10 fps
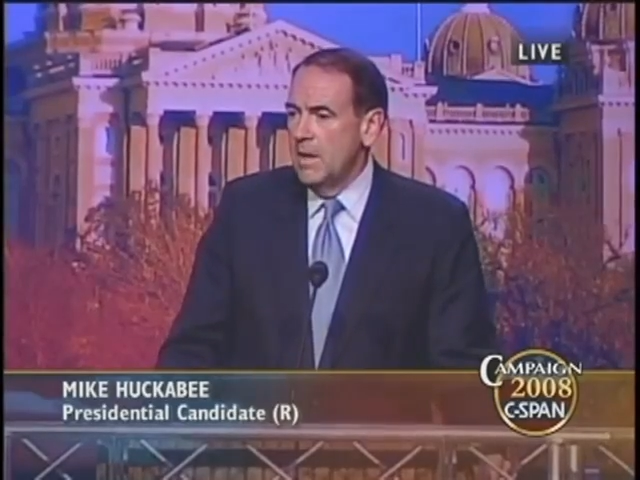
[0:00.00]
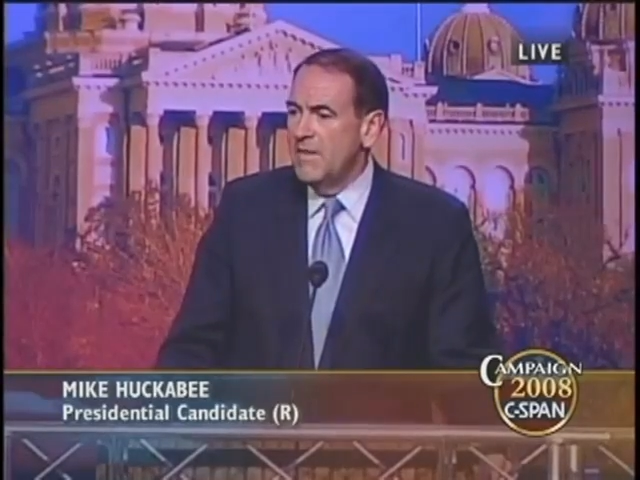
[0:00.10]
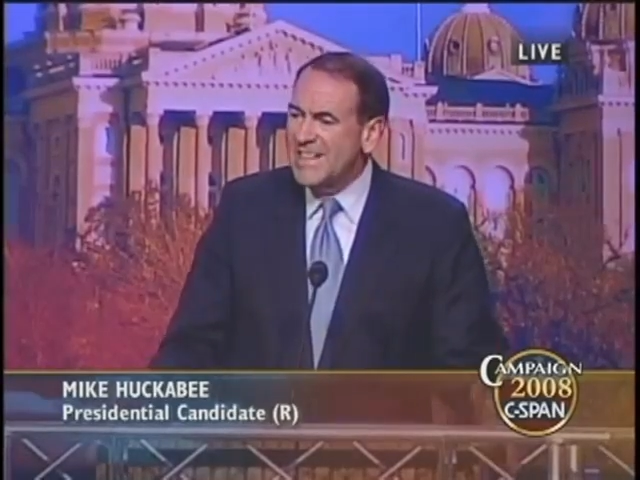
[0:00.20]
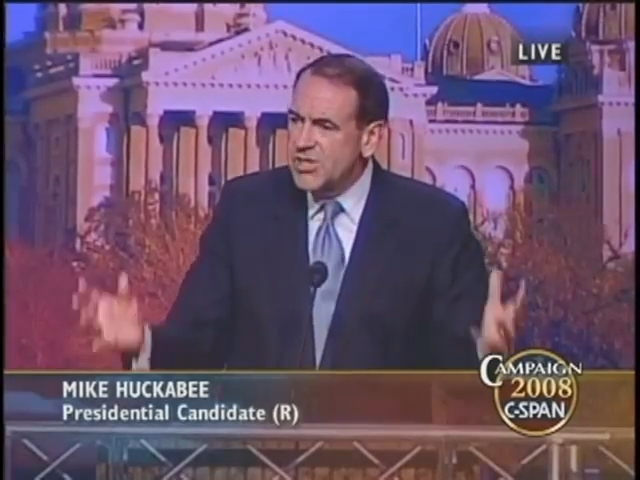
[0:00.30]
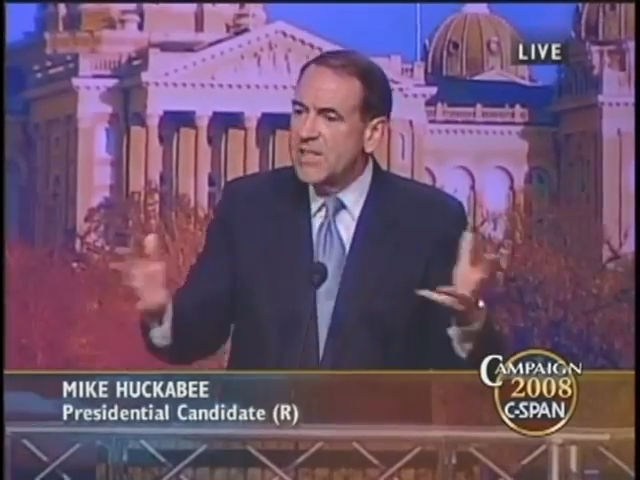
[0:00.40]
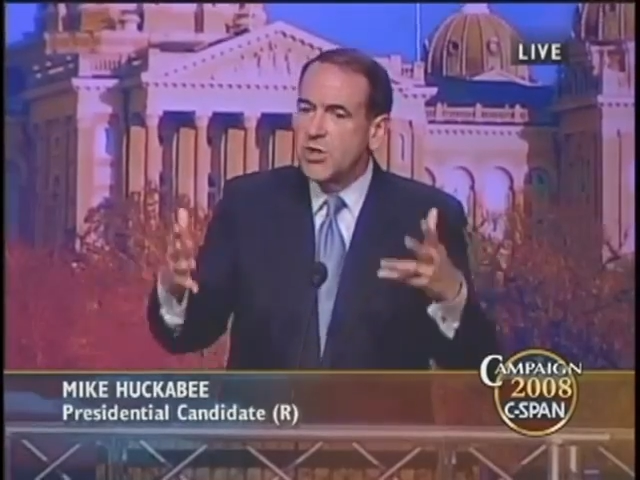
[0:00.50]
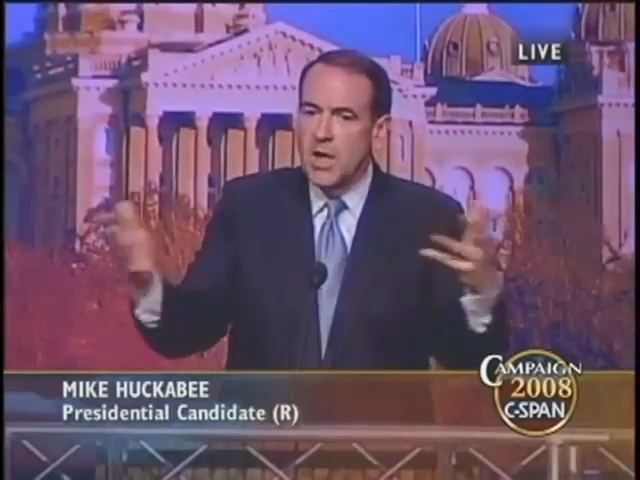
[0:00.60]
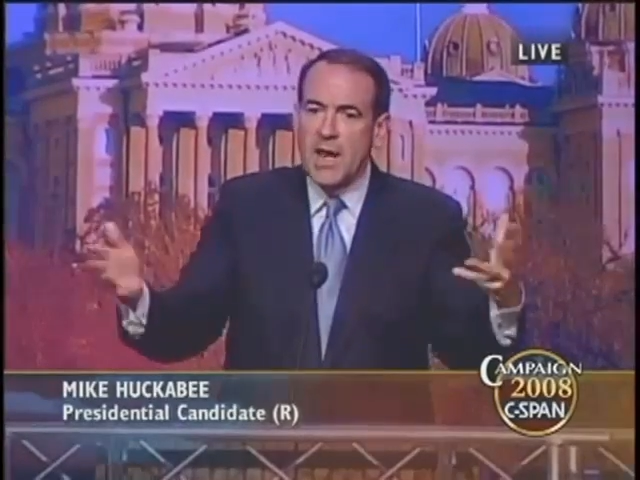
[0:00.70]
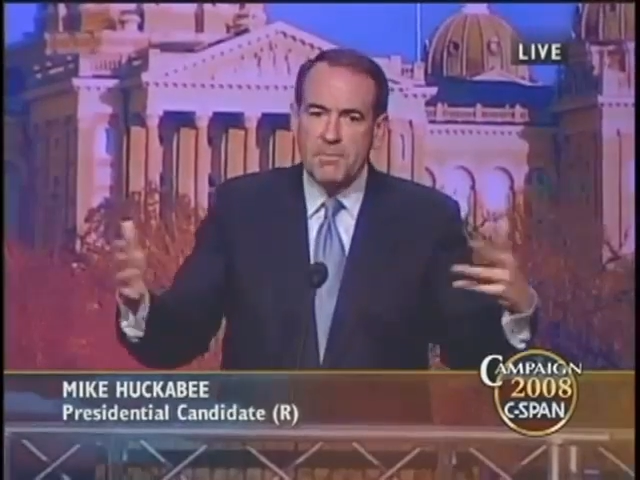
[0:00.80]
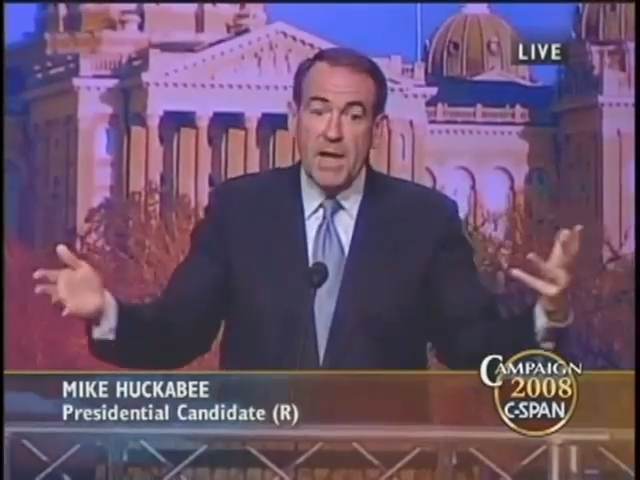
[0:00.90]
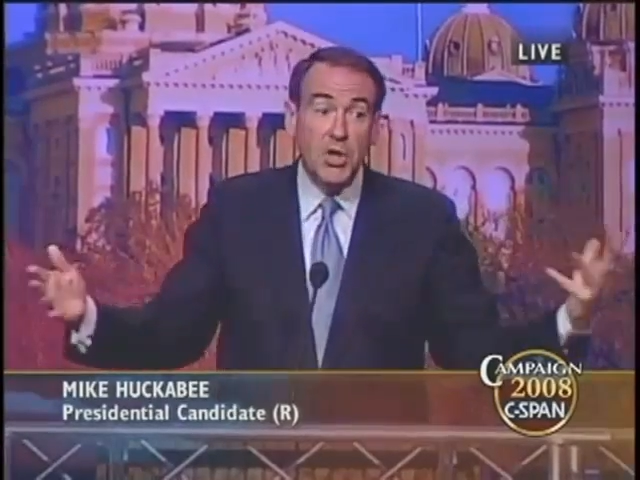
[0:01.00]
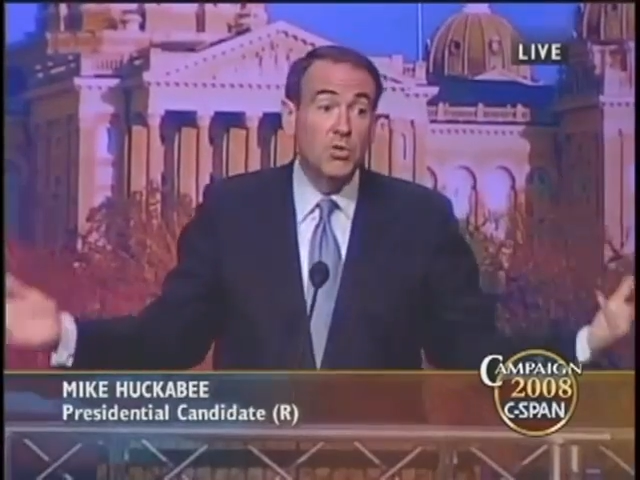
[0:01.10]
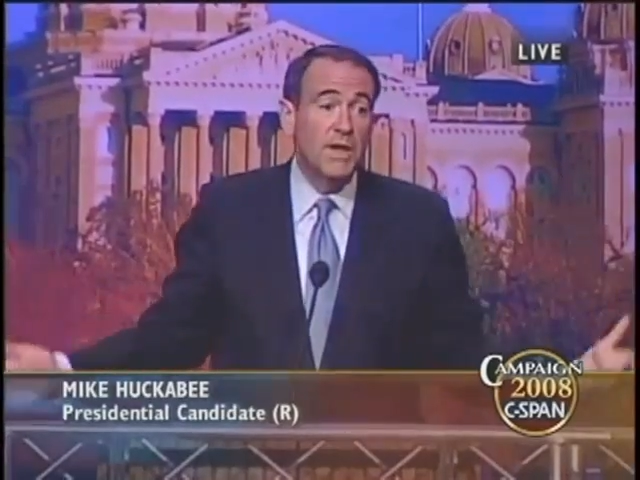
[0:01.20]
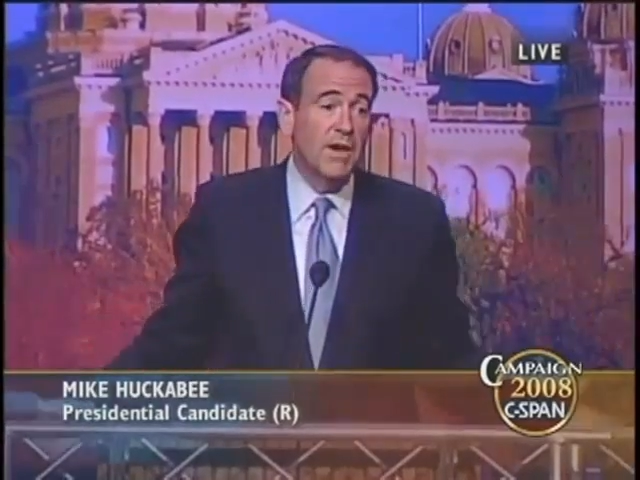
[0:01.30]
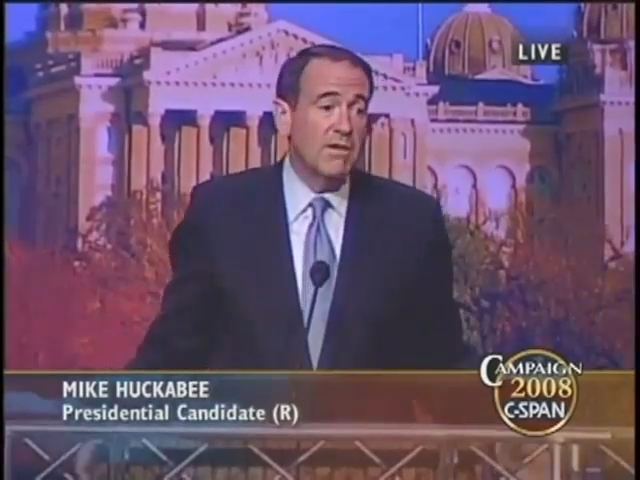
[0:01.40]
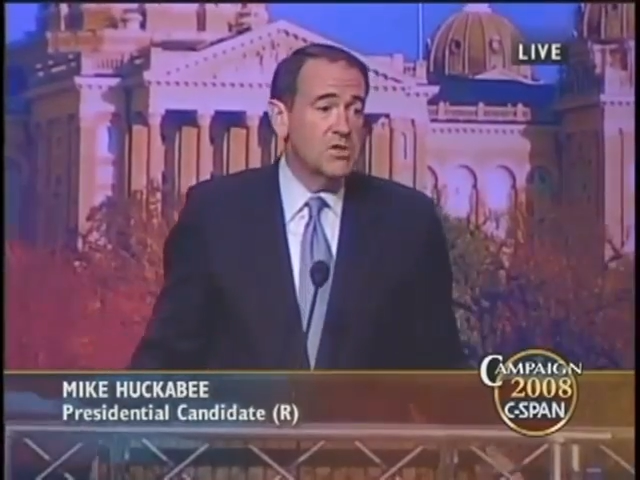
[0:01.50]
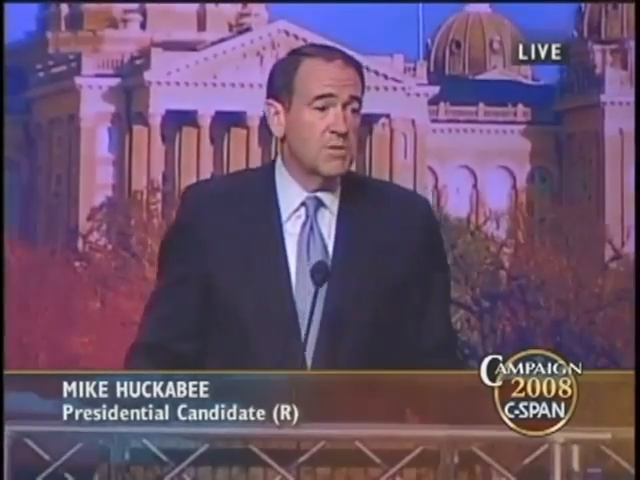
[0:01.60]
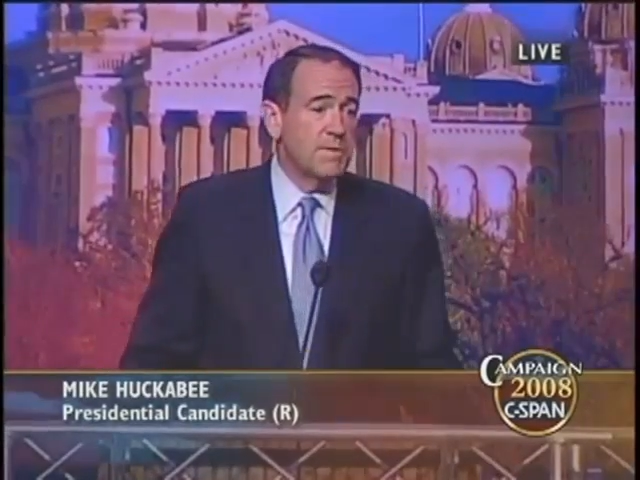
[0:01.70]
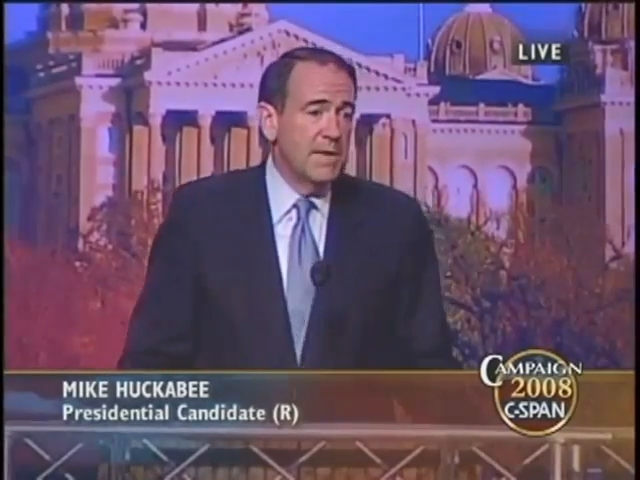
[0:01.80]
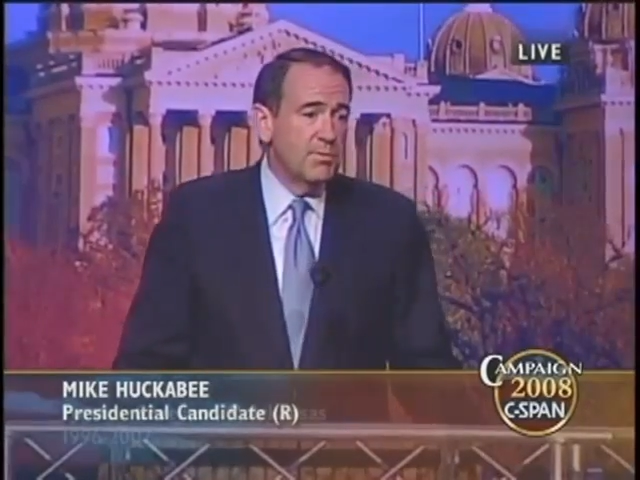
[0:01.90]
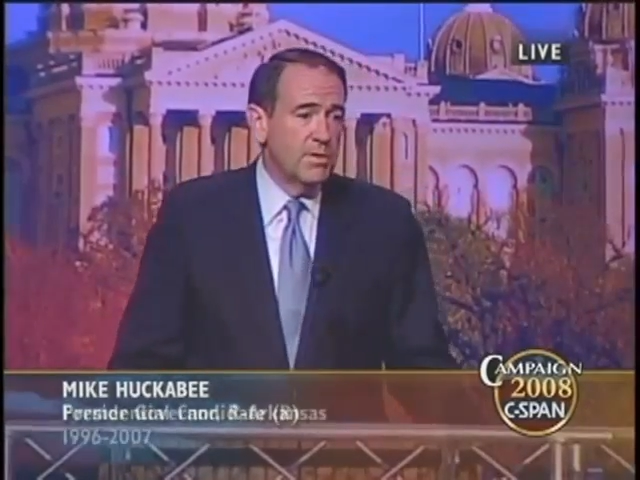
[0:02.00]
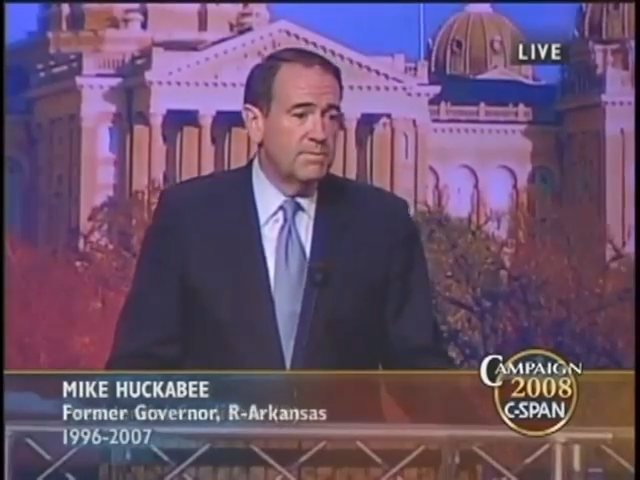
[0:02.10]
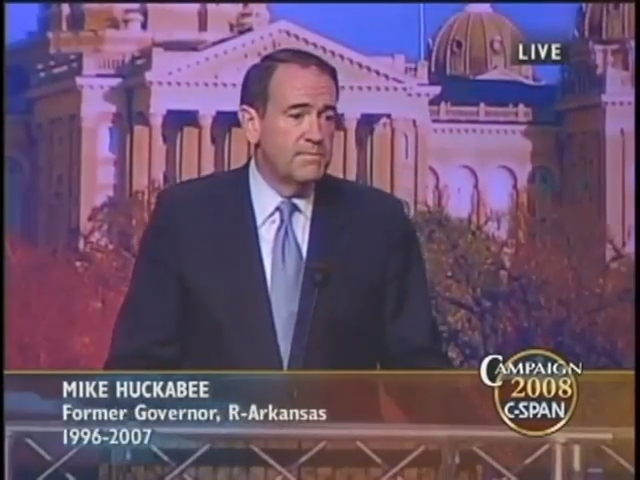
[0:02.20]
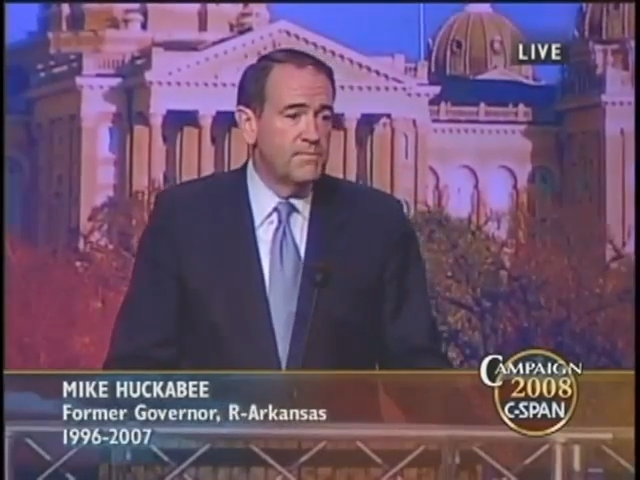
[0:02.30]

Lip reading: That says a lot about who we are as a people.